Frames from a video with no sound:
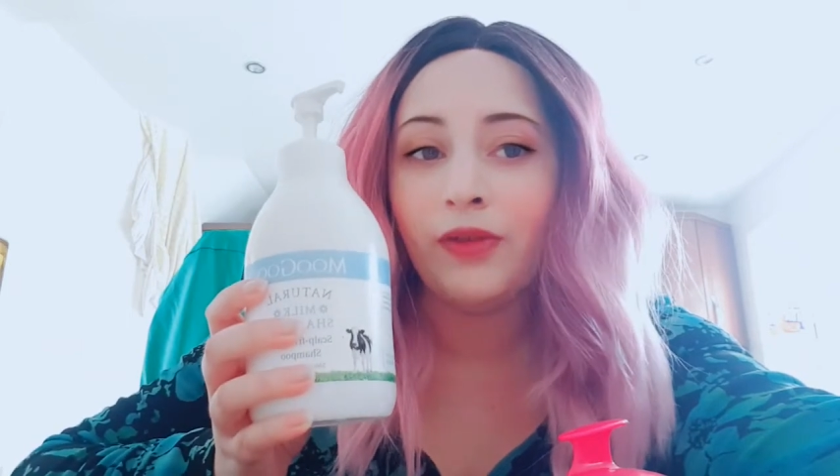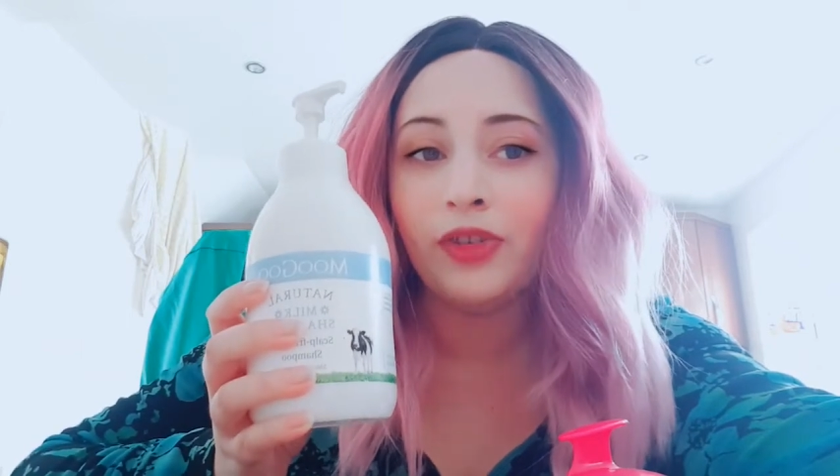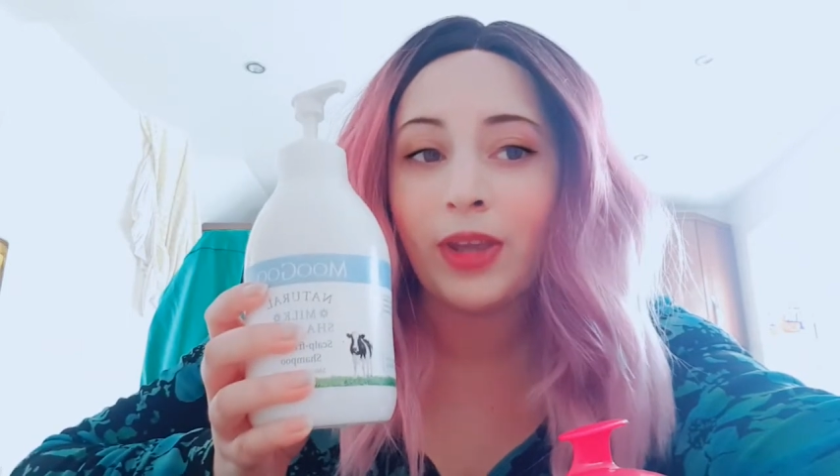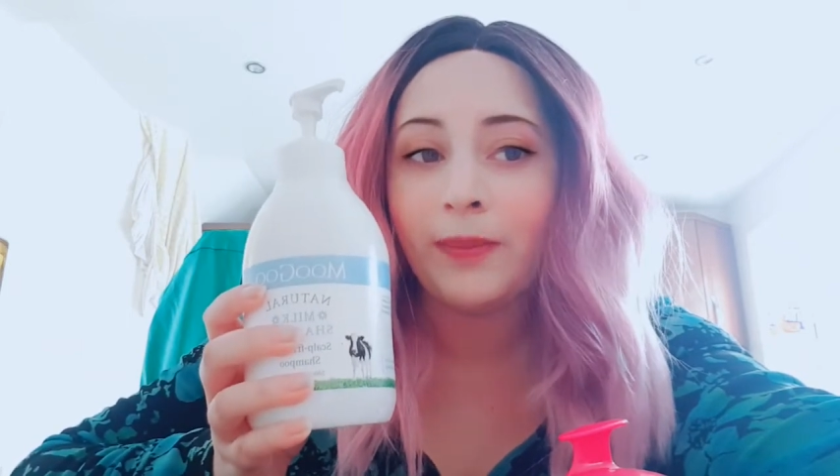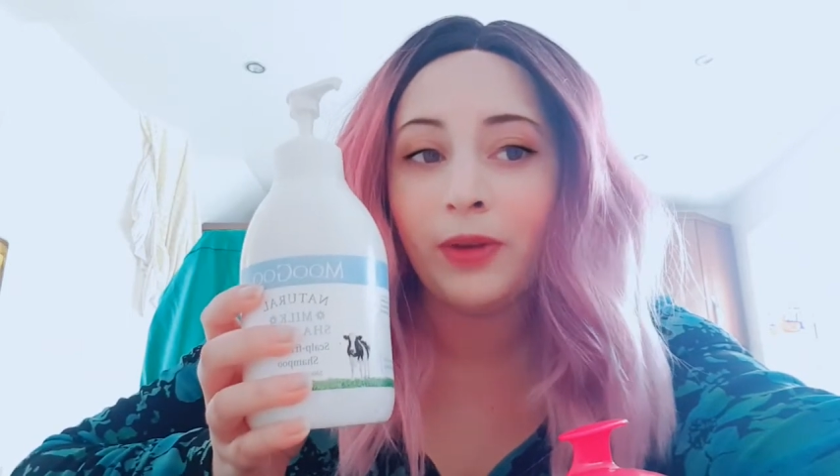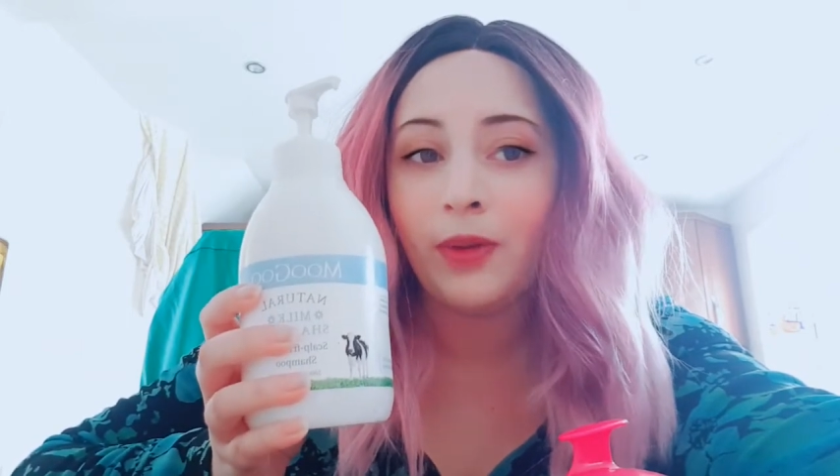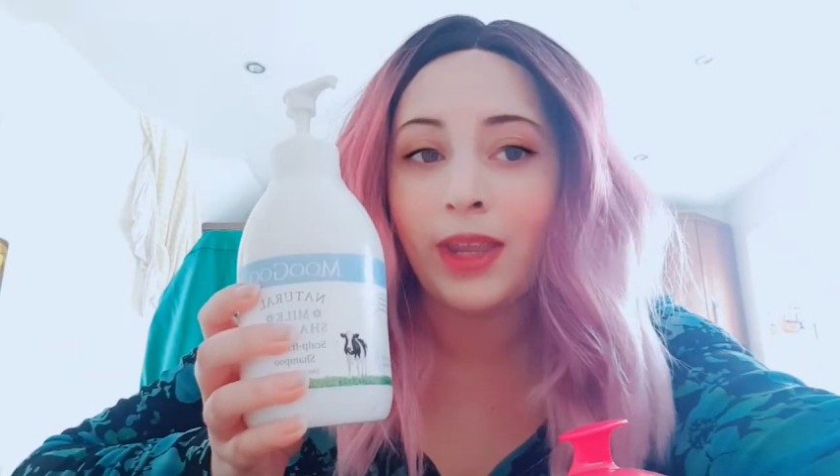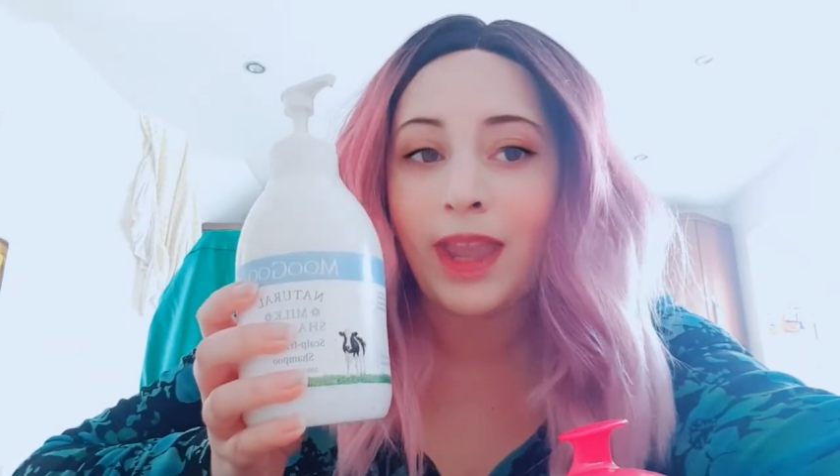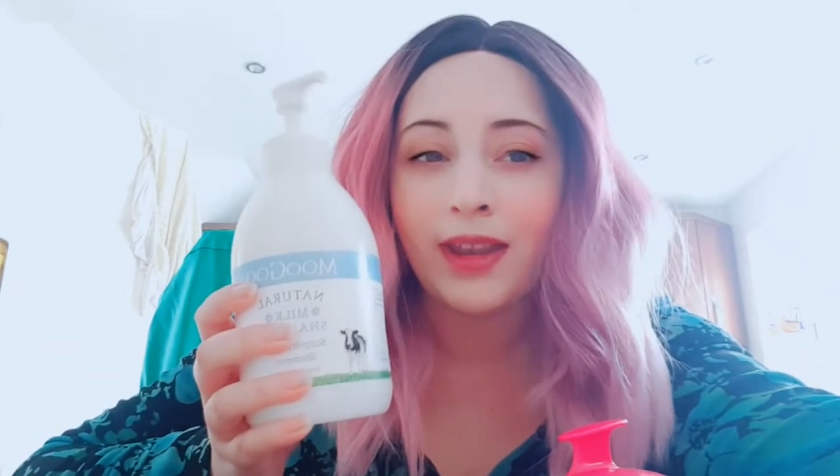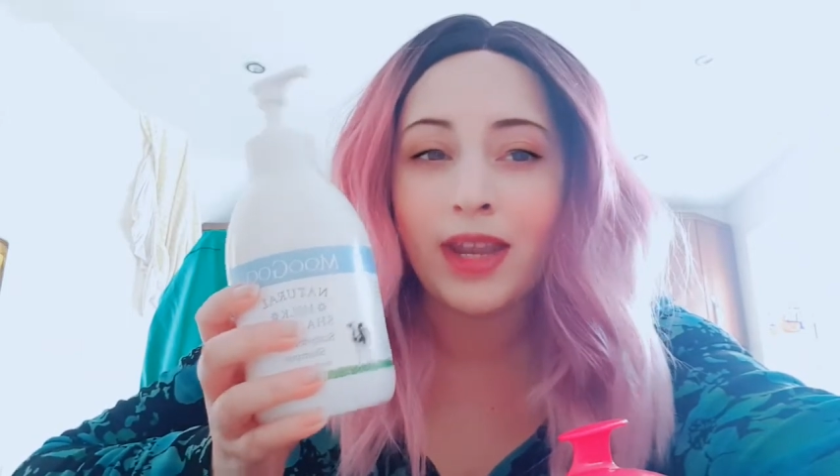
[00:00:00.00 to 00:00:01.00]
shampoo
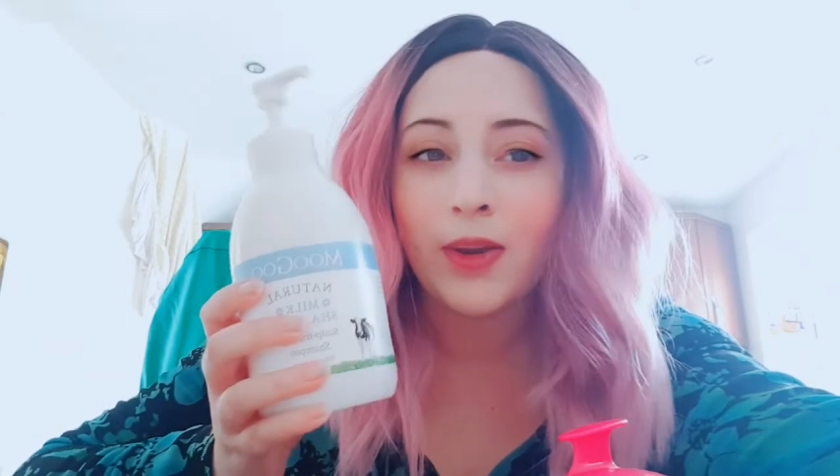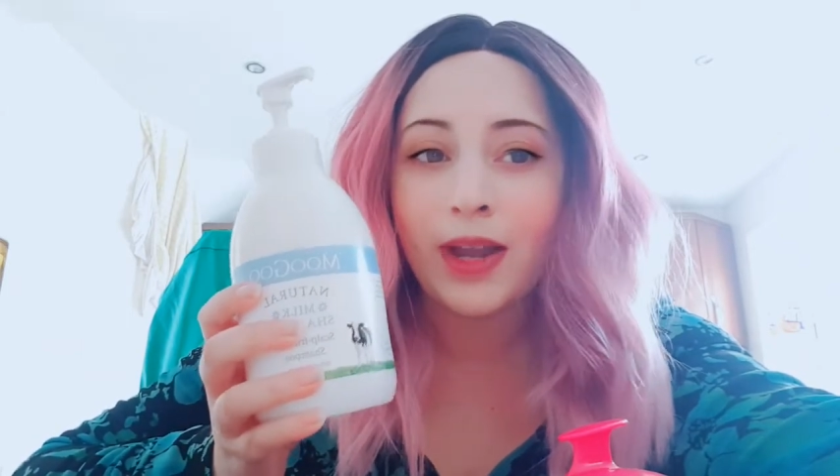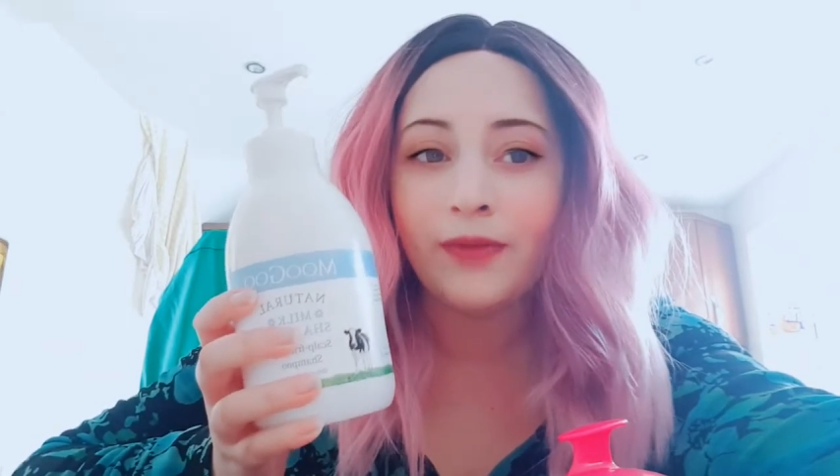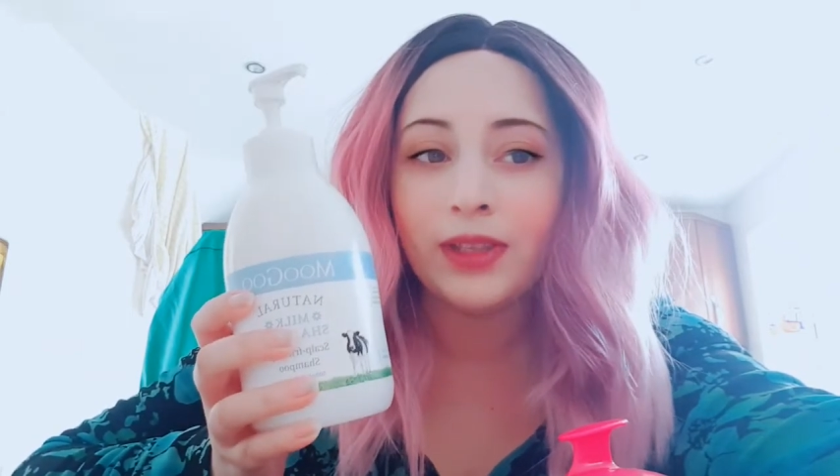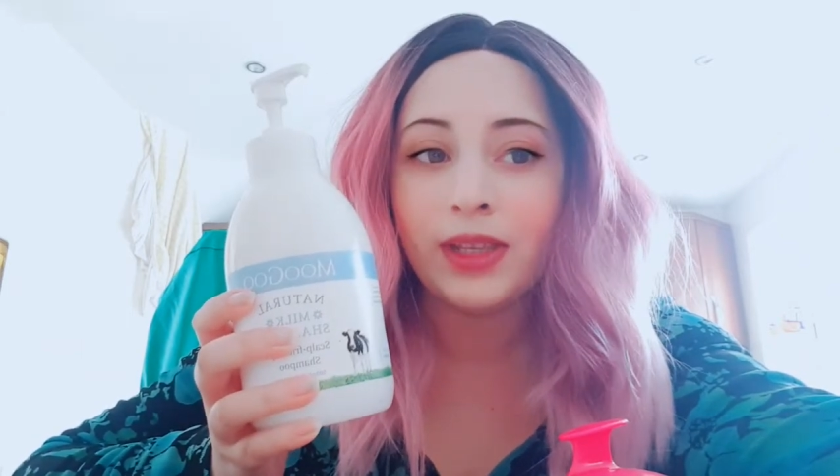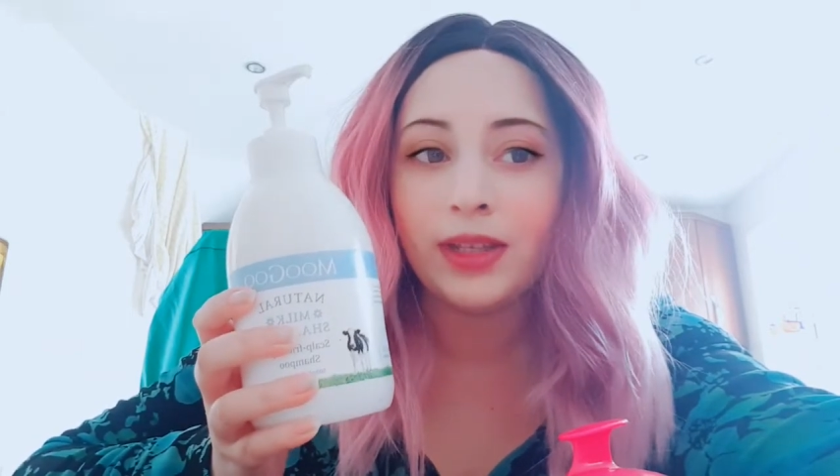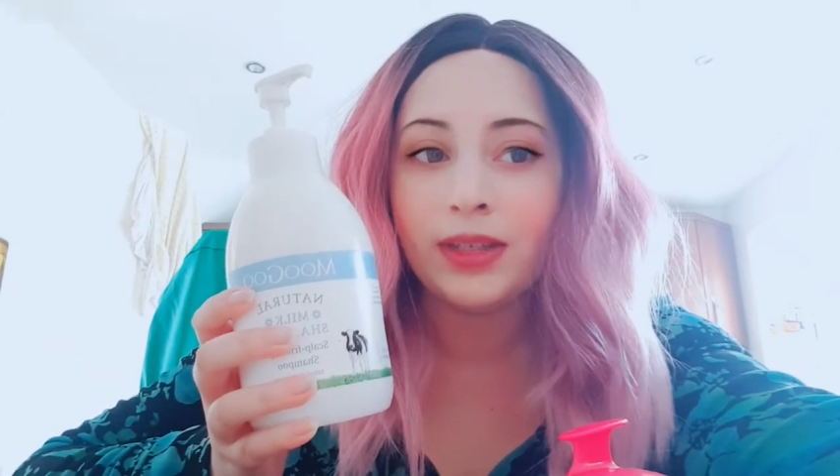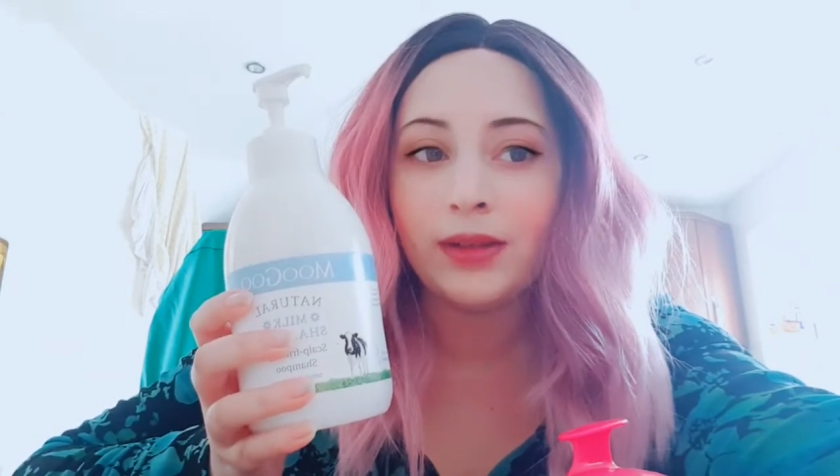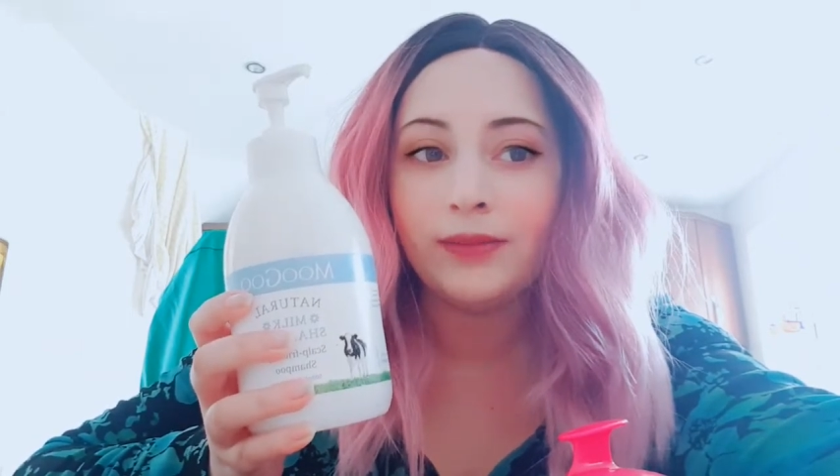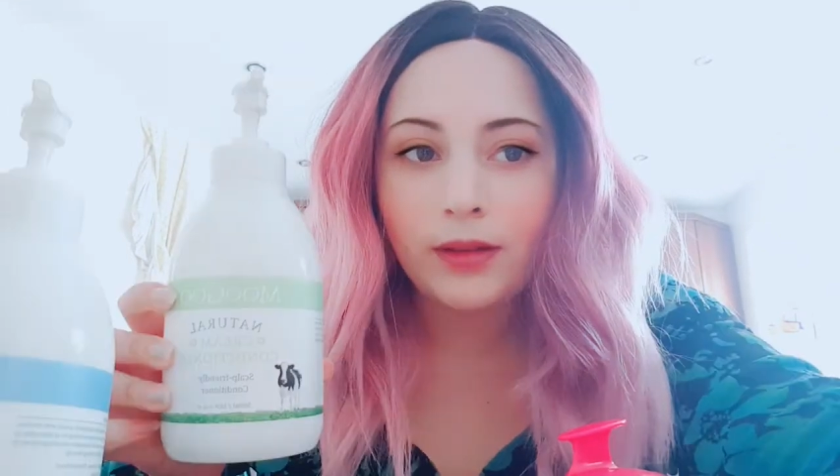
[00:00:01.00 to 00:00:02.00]
again now after this.